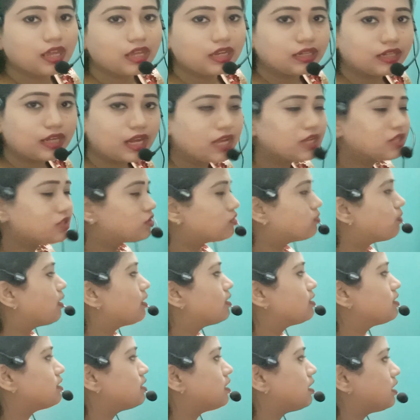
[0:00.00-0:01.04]
Next
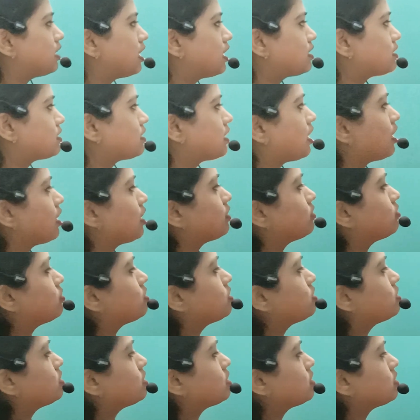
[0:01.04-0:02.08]
one, the next
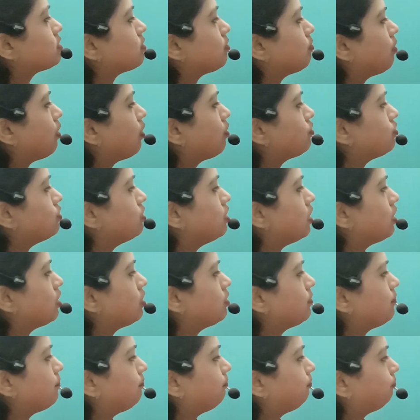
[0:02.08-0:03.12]
characteristics about
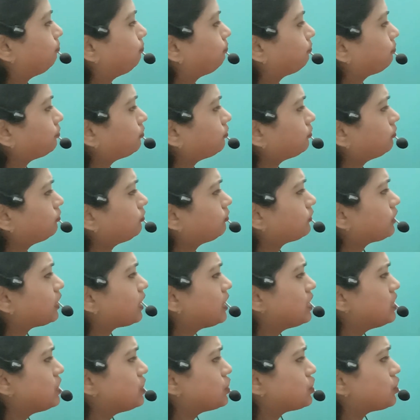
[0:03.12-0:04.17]
their
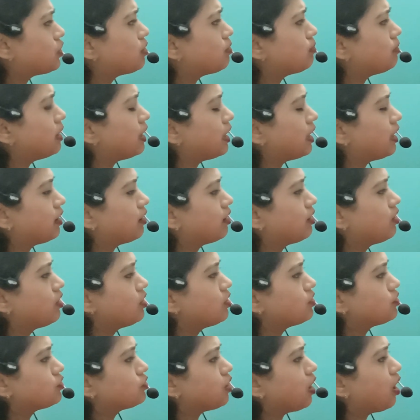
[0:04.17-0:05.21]
germ layer.
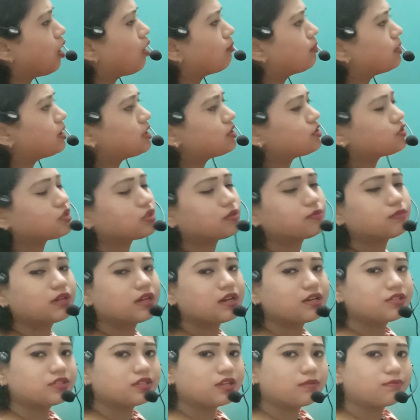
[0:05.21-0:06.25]
So how many germ
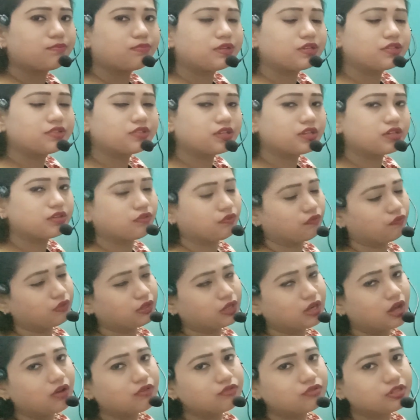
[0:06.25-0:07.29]
layers are present?
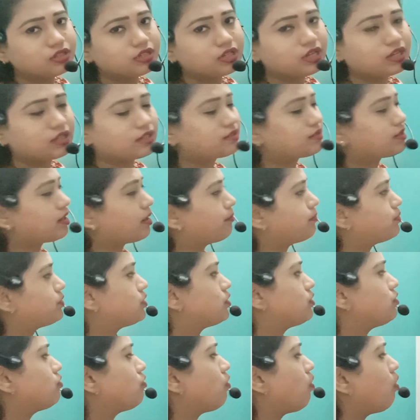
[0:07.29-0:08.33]
Without any
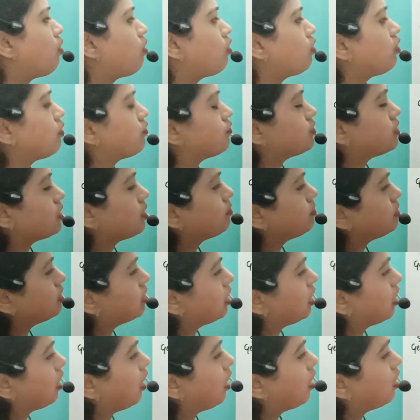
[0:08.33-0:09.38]
exception, all of them,
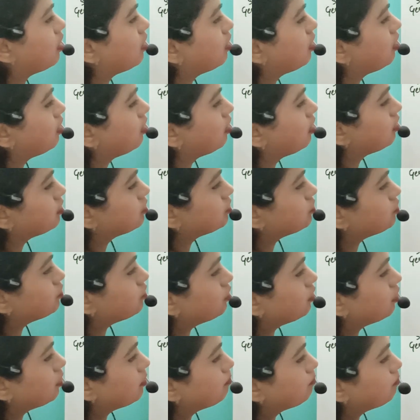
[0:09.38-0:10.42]
they are
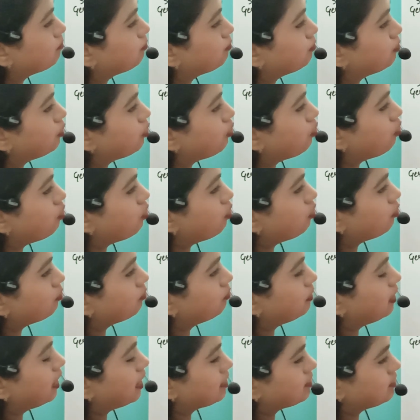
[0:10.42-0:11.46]

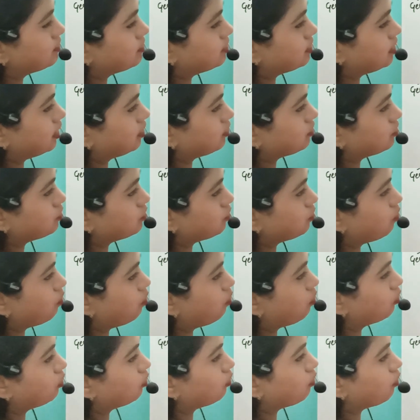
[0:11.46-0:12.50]
triploblastic. So
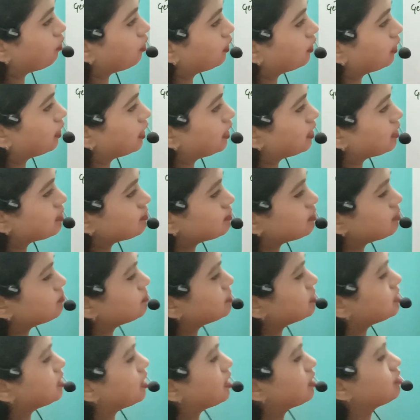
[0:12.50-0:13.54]
all
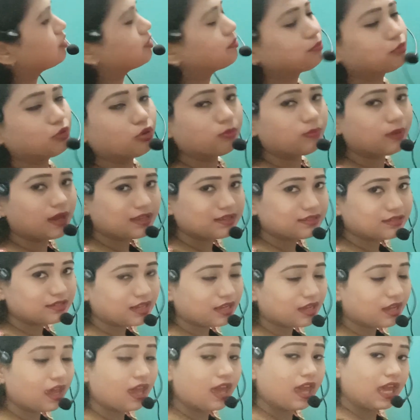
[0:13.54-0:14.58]
organisms, they are
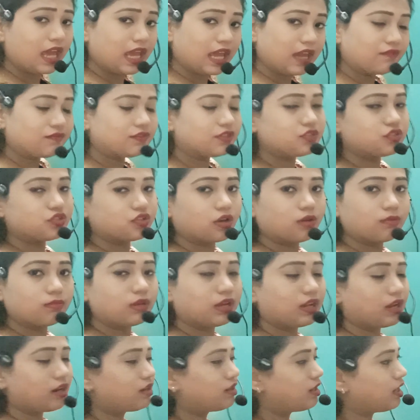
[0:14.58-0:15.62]
triploblastic. If the germ
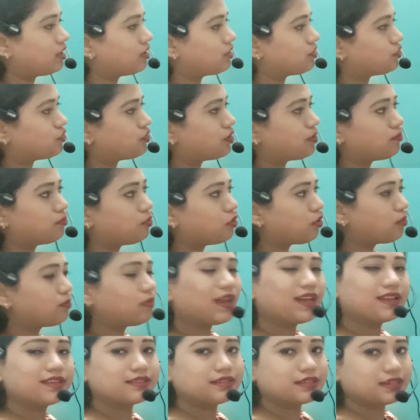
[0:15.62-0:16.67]
layer, that is
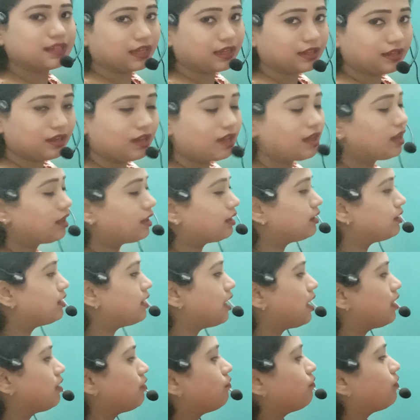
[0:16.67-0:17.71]
triploblastic,
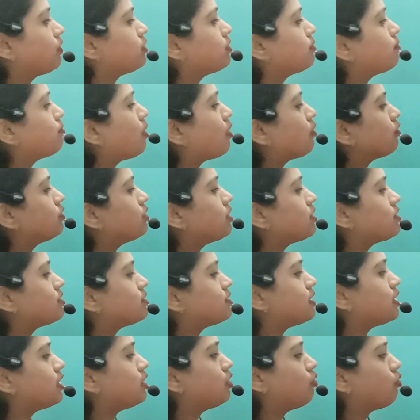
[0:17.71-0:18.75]
then what about the
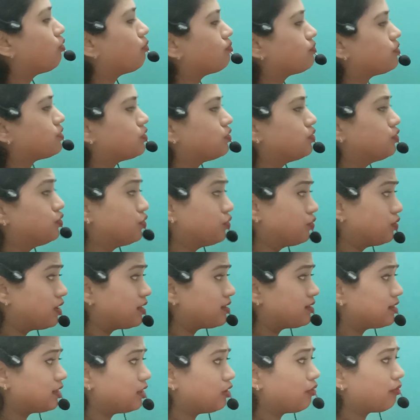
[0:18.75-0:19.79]
coeloms? Do the
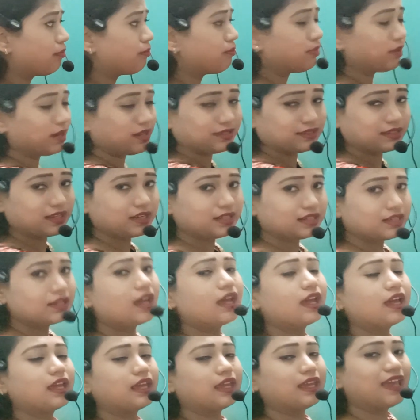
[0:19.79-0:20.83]
coelom present?
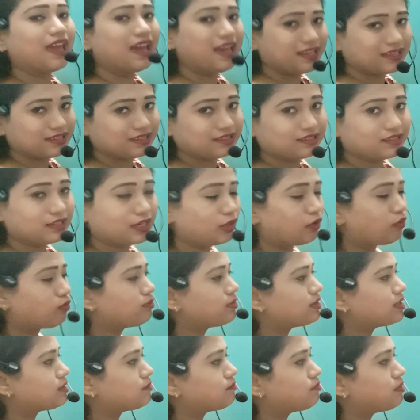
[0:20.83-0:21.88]
Yes, coelom
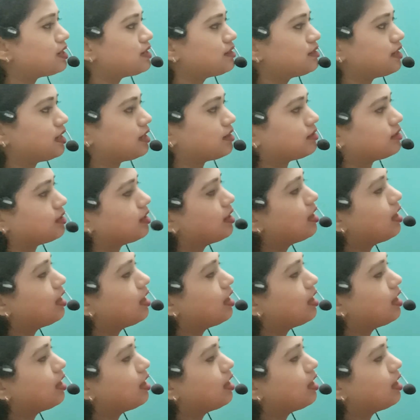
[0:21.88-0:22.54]
is present.